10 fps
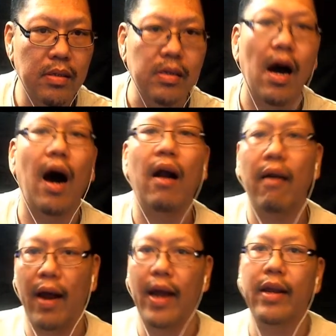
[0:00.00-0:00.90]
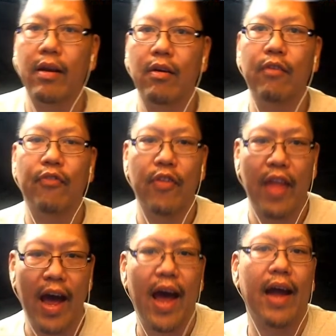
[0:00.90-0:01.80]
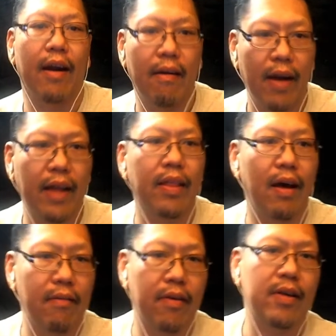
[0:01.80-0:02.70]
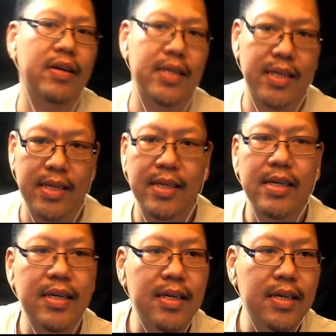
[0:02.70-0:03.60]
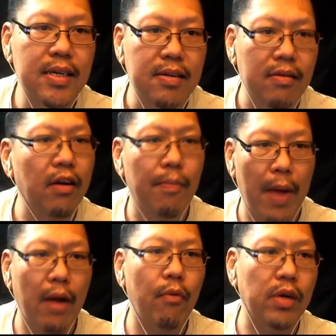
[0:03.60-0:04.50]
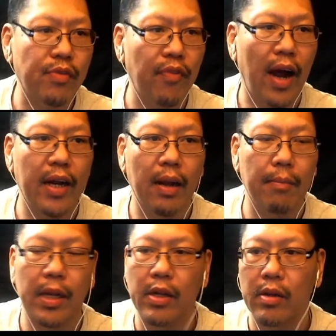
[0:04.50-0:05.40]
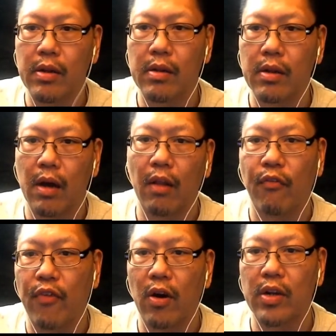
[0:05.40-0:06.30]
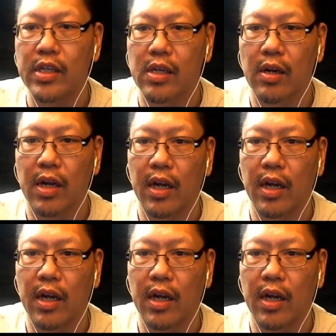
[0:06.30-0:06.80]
All right, you're going for that. All right, that works. Well, your banner works fine. I mean, on the phone, it's going to cut